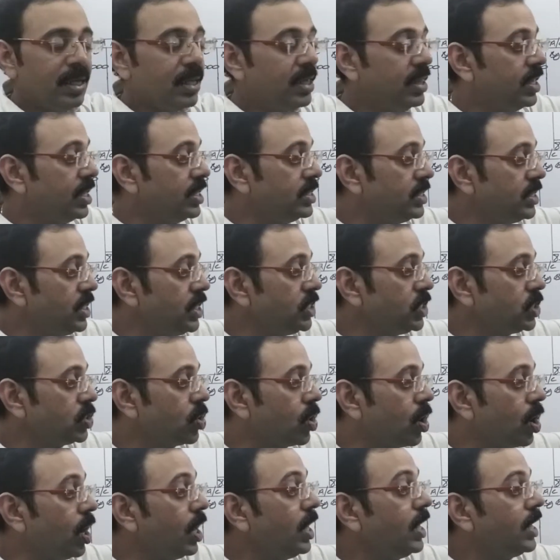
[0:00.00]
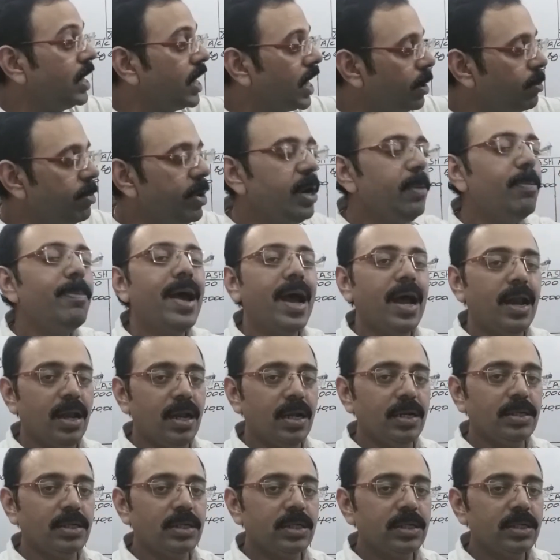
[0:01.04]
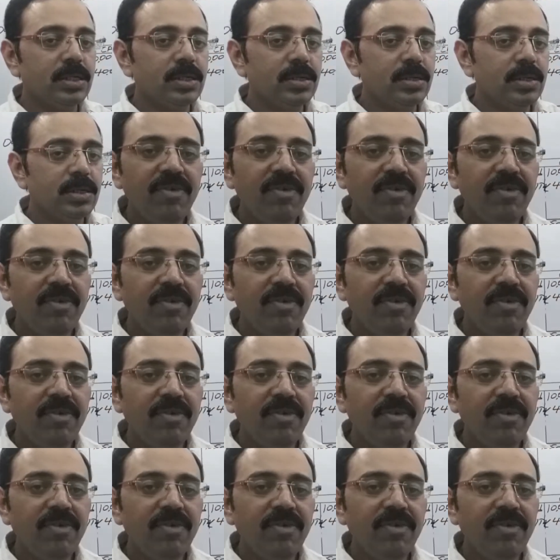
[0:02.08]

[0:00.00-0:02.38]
This is called debit balance.